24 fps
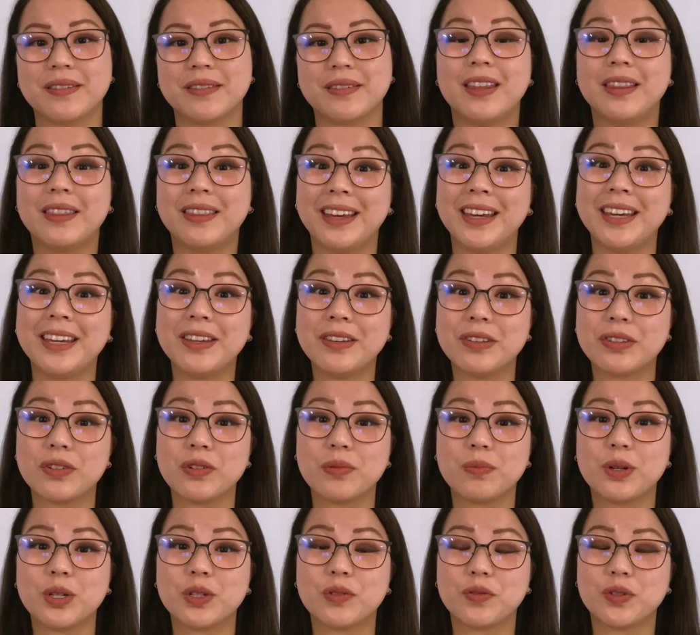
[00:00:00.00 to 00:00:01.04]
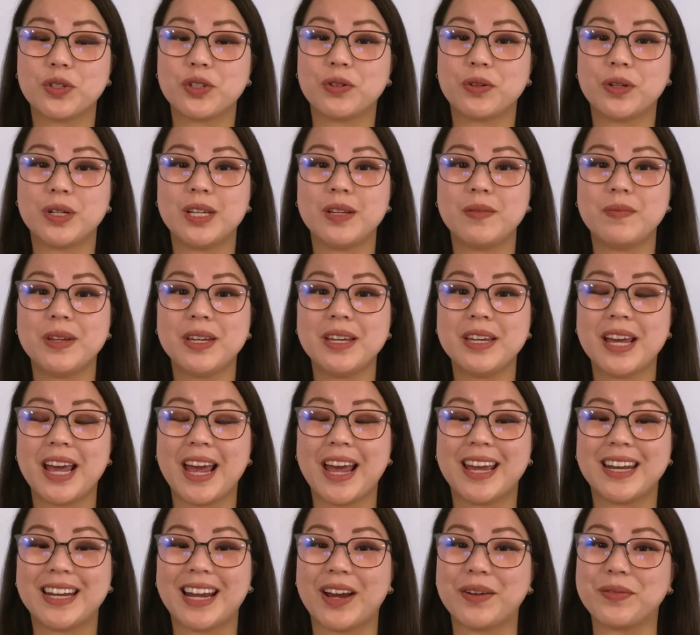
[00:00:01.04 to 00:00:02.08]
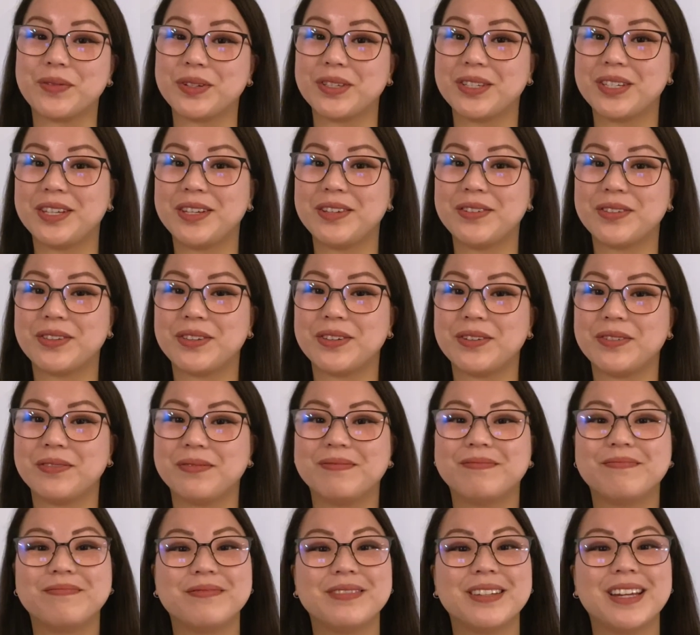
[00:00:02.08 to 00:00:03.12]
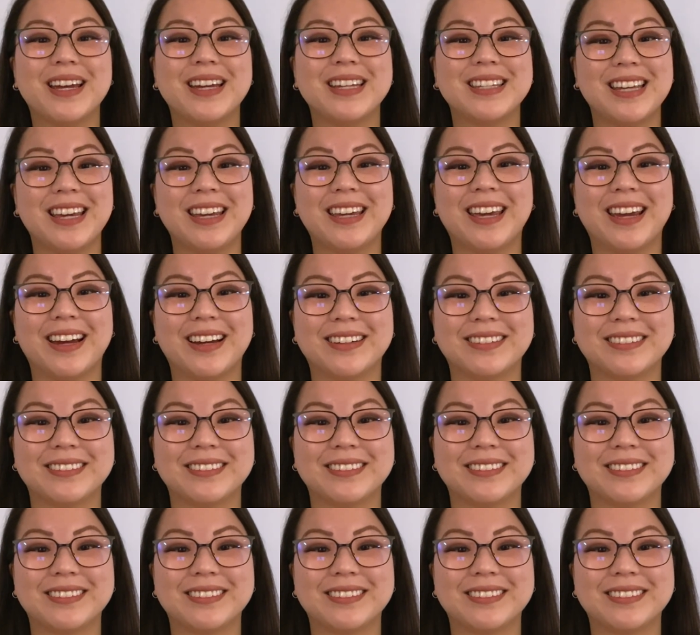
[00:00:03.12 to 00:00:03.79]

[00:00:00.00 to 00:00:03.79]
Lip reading: Thank you so much for joining me, and I will see you soon. Take care.